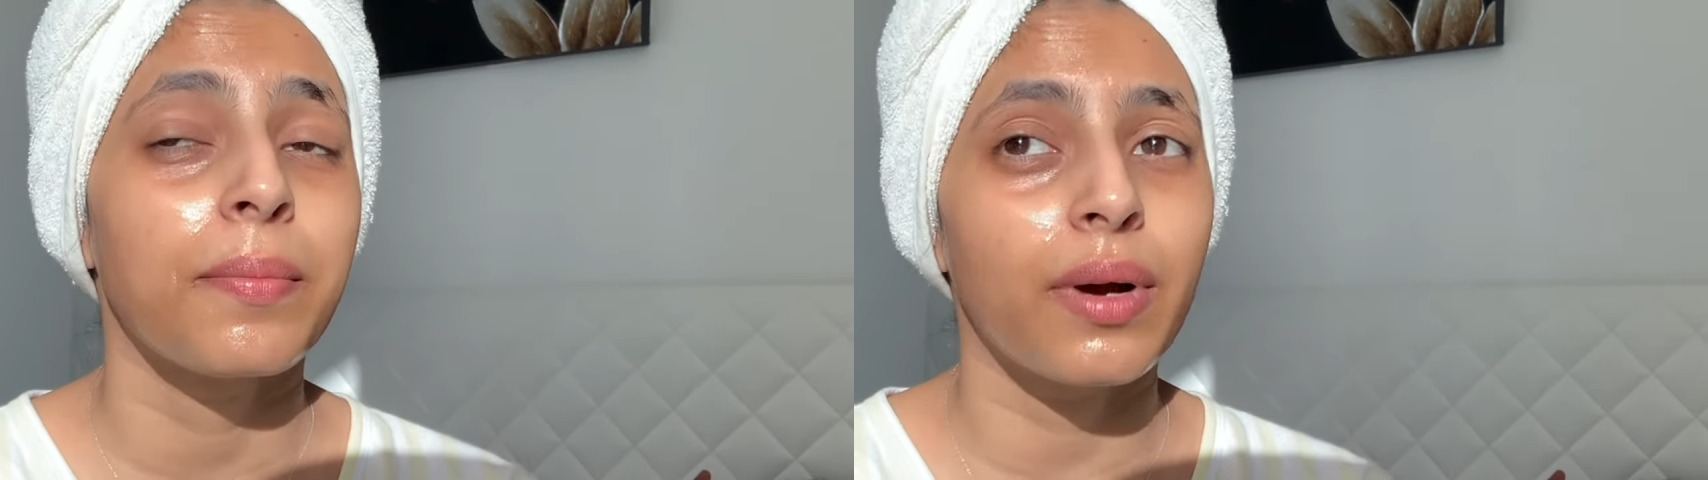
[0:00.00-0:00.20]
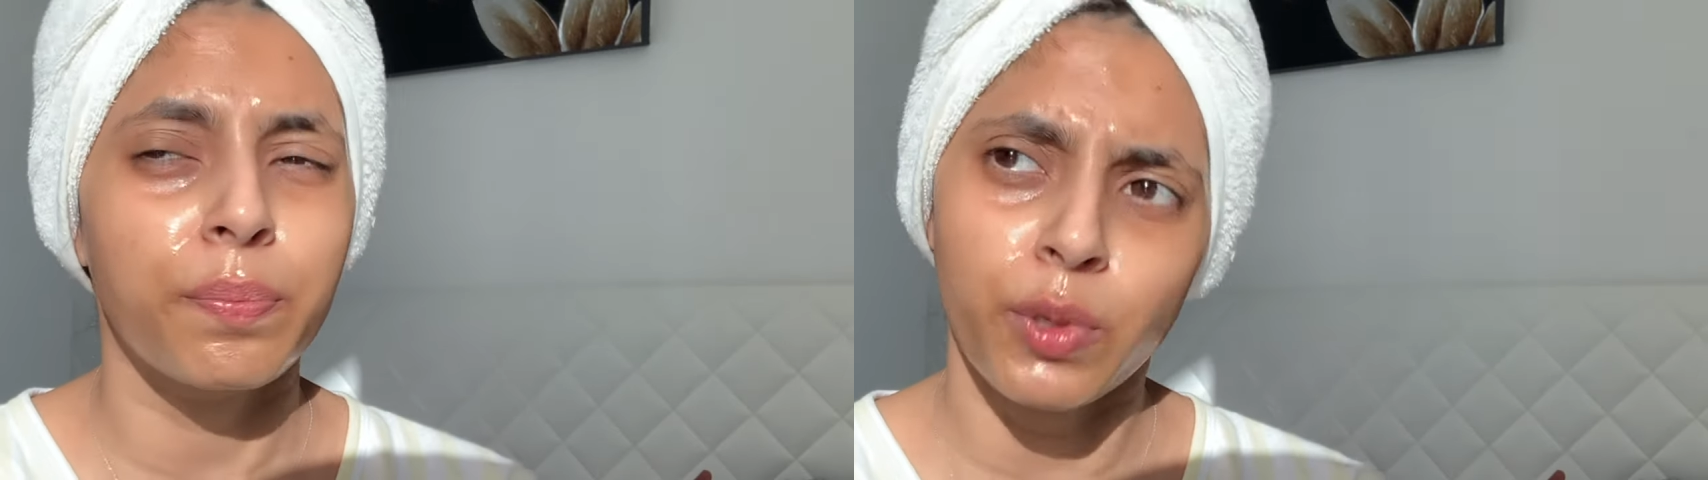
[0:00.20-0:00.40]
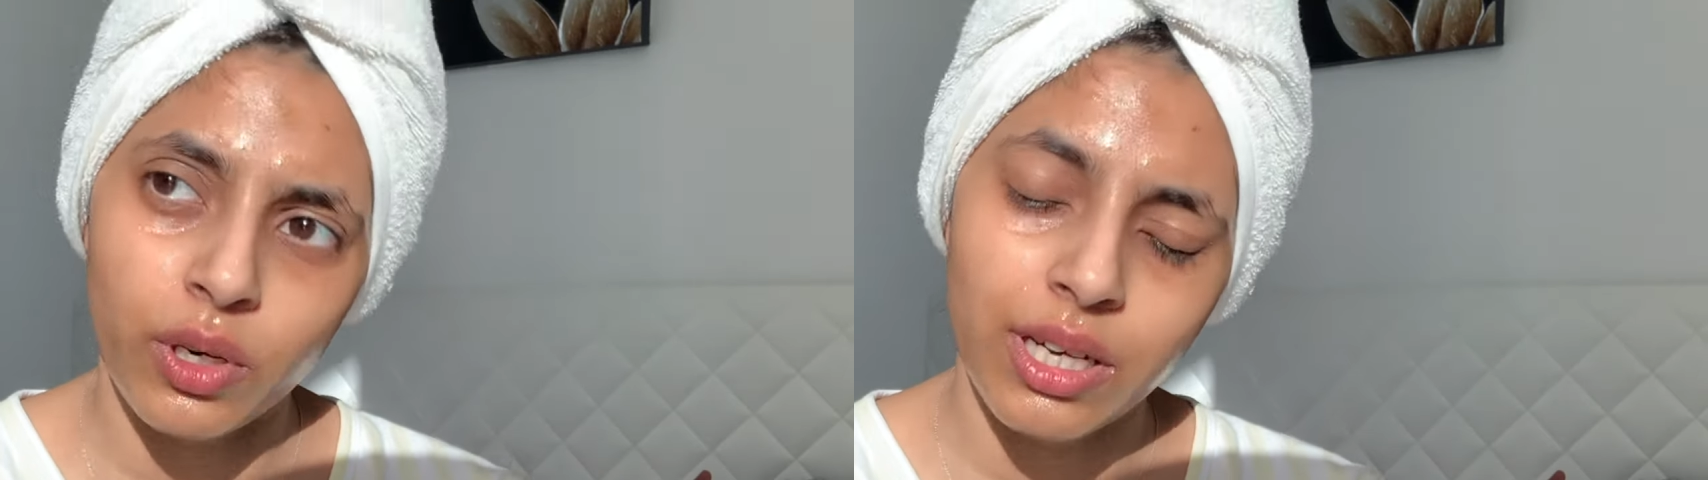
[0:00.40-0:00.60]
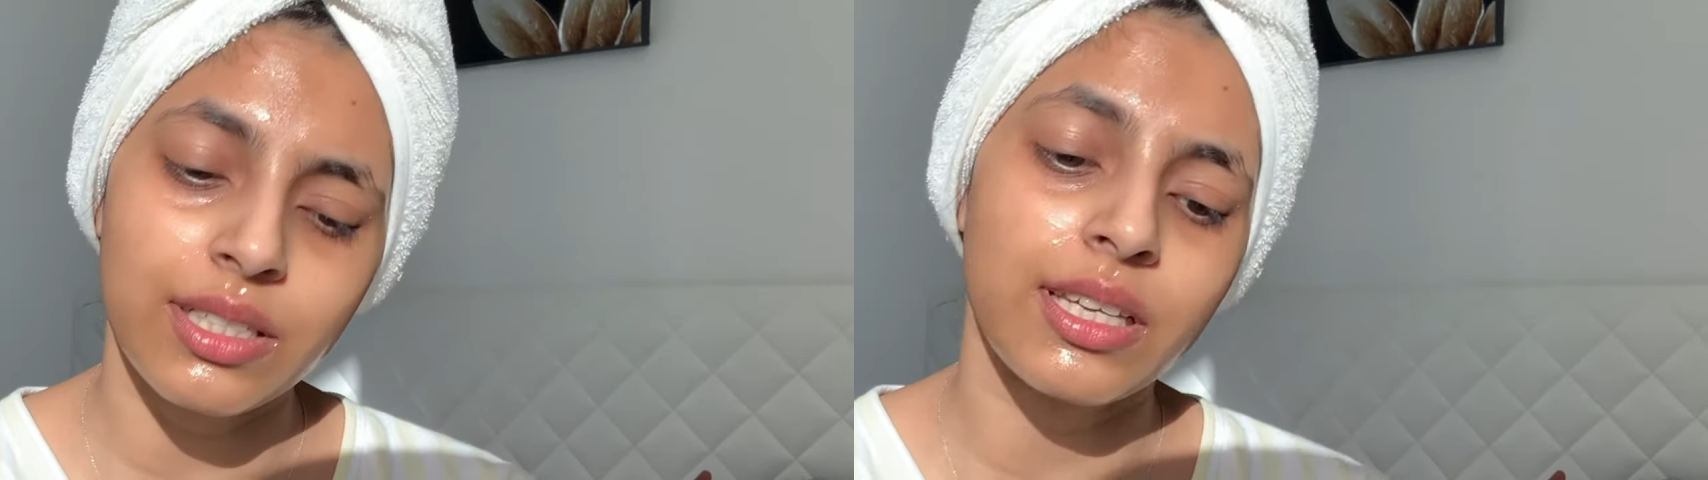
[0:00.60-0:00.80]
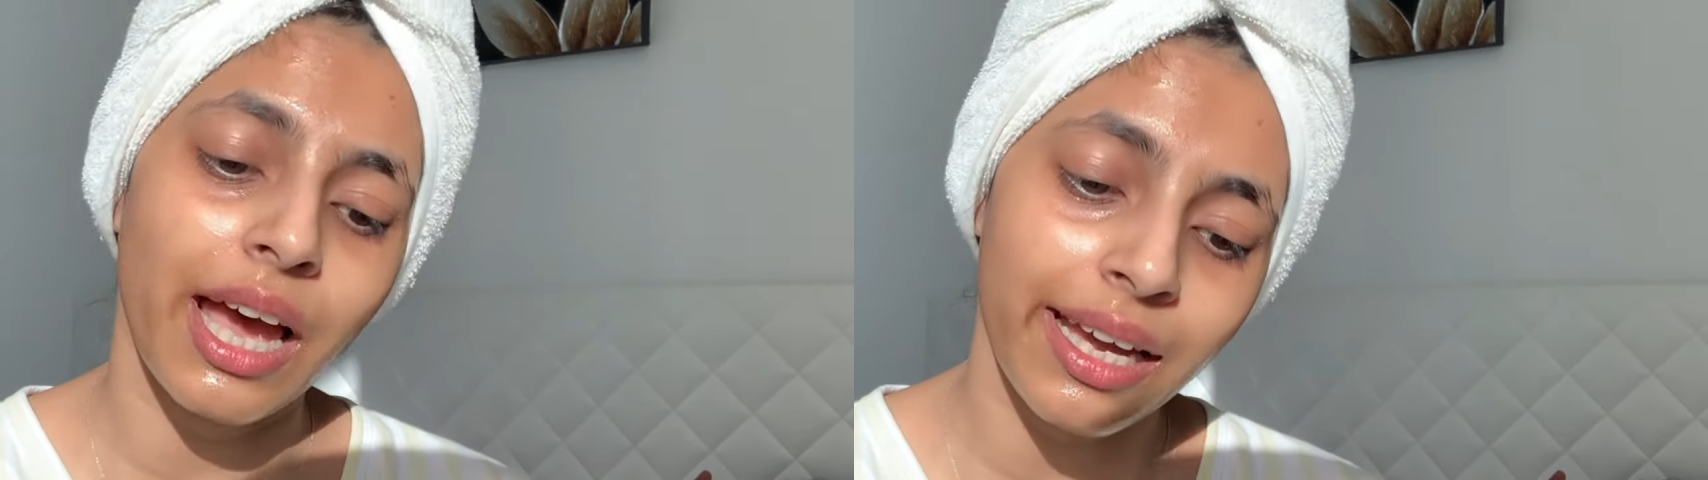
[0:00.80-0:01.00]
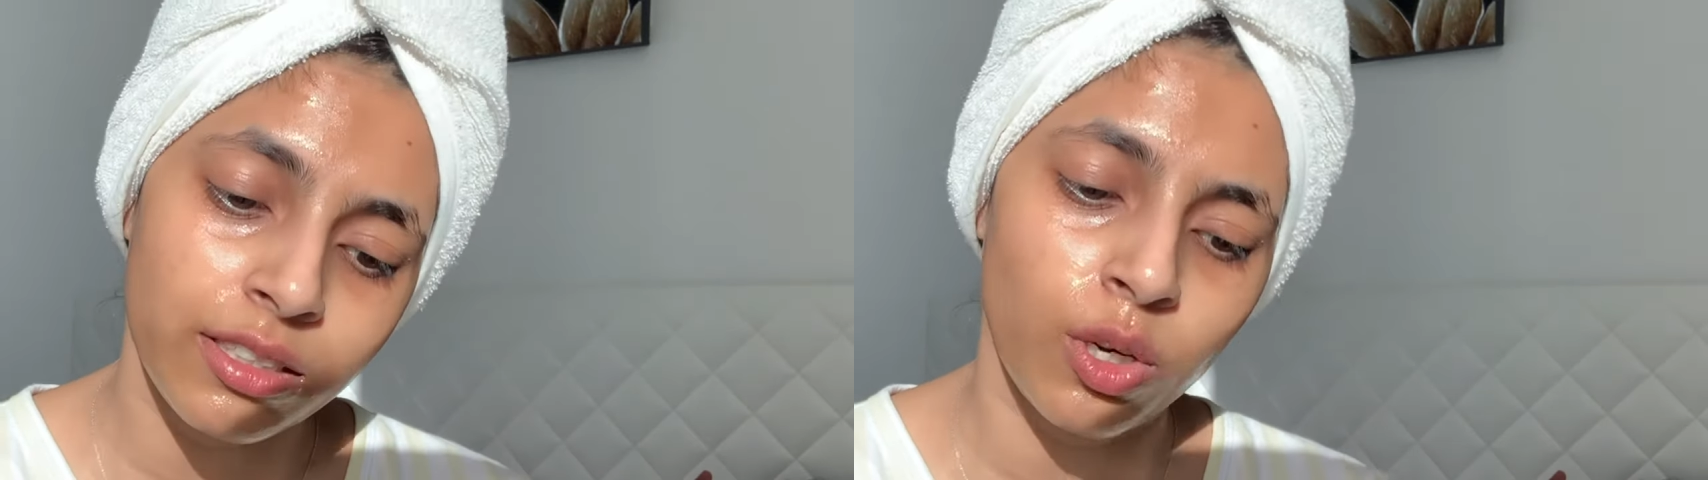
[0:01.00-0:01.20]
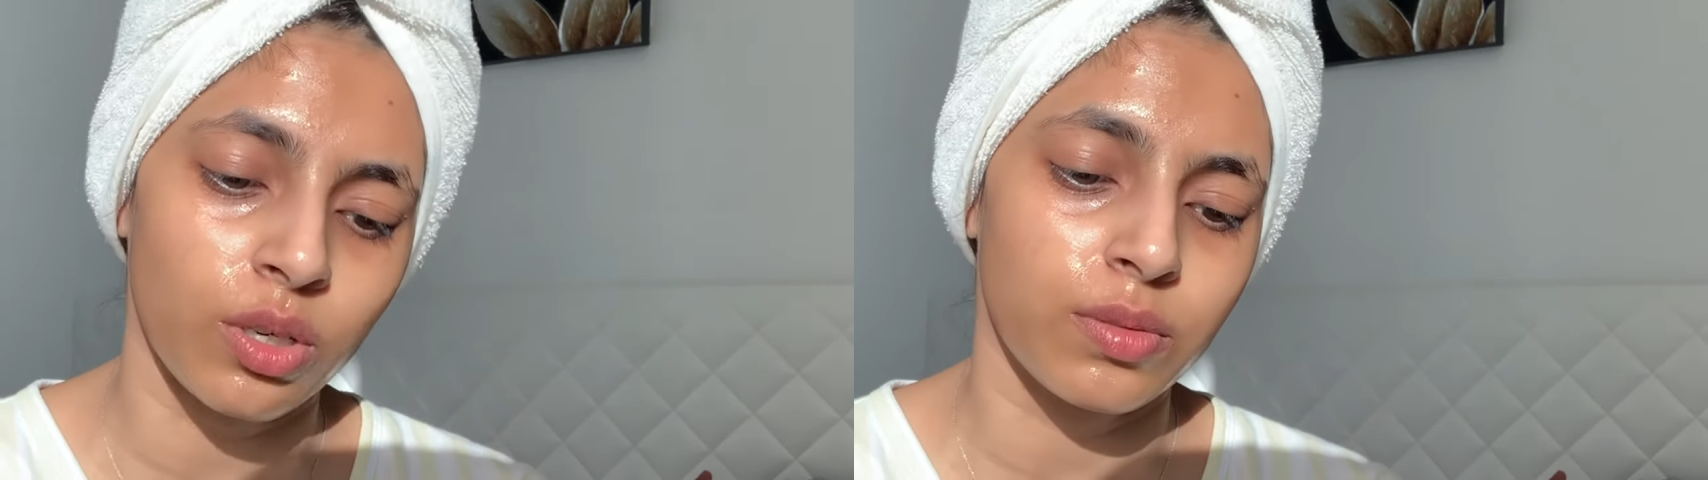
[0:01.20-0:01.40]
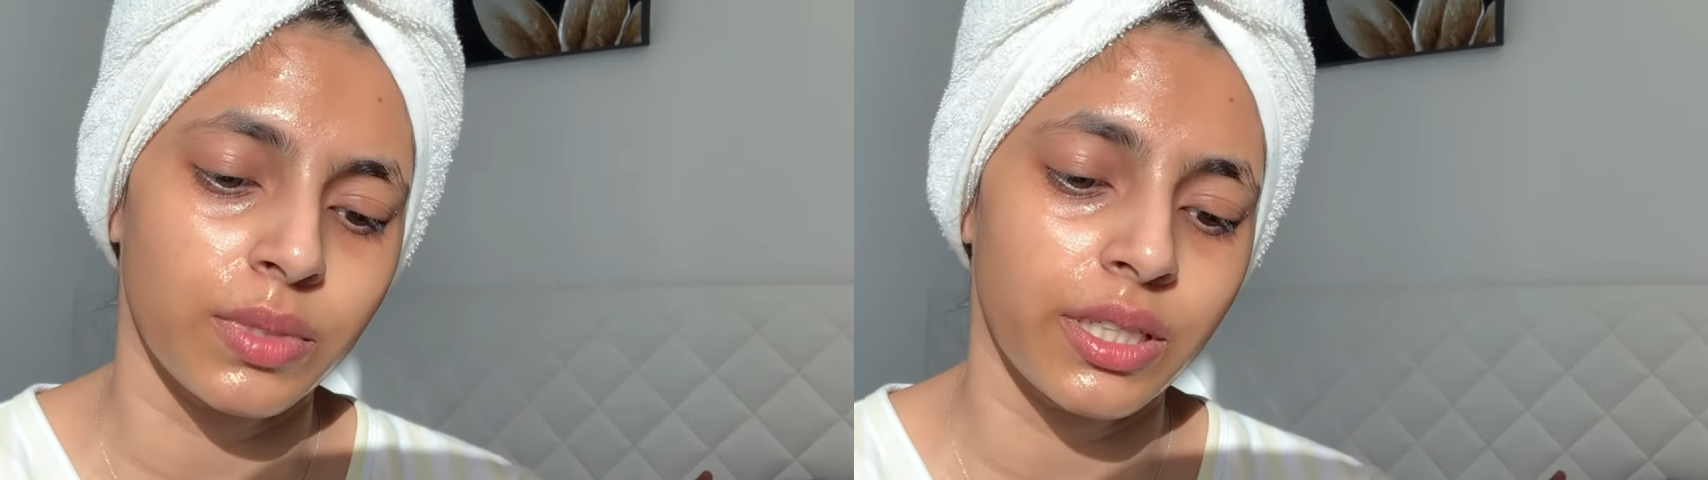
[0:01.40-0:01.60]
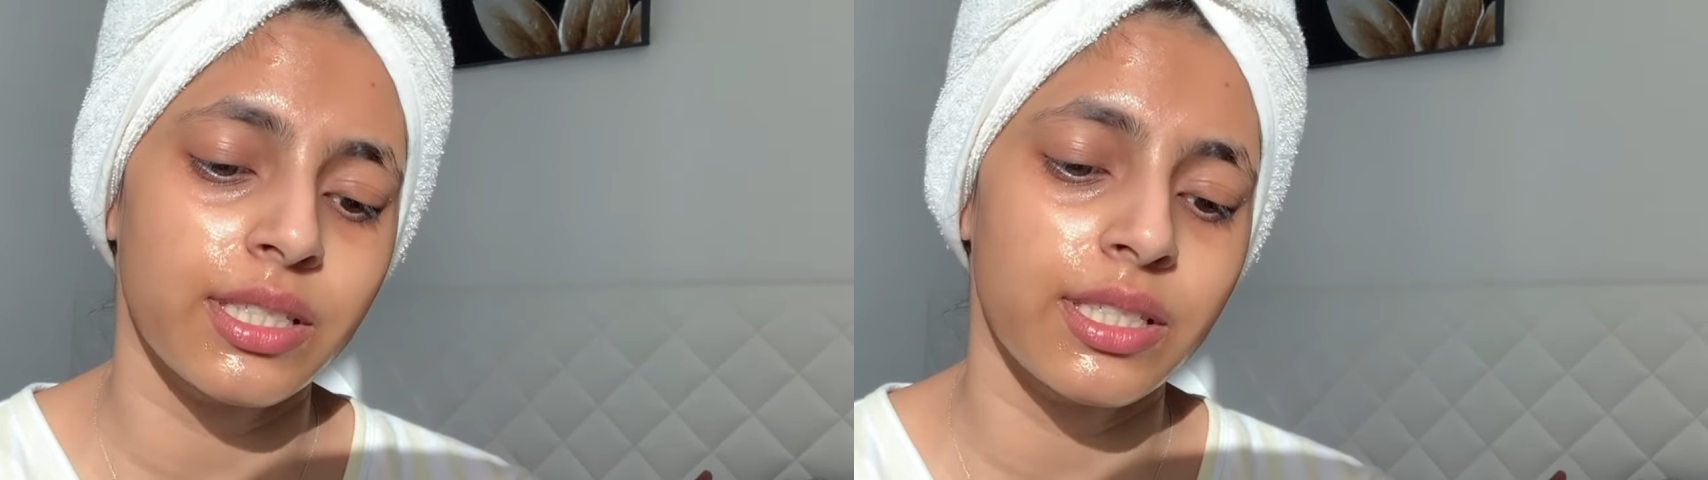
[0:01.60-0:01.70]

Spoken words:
and cosmetics.